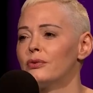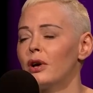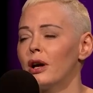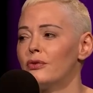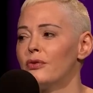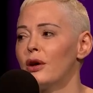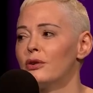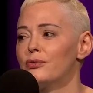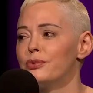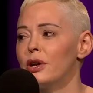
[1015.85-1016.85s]
uh, found
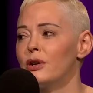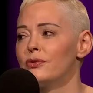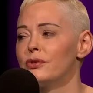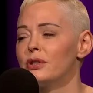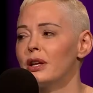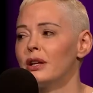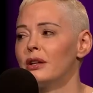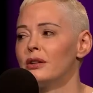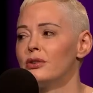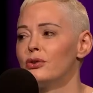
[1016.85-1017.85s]
themselves
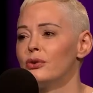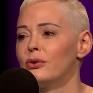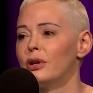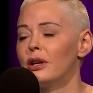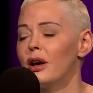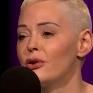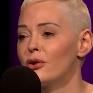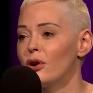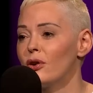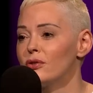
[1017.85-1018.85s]
into, in other
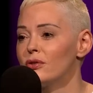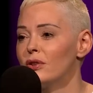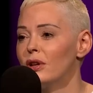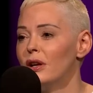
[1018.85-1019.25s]
cults.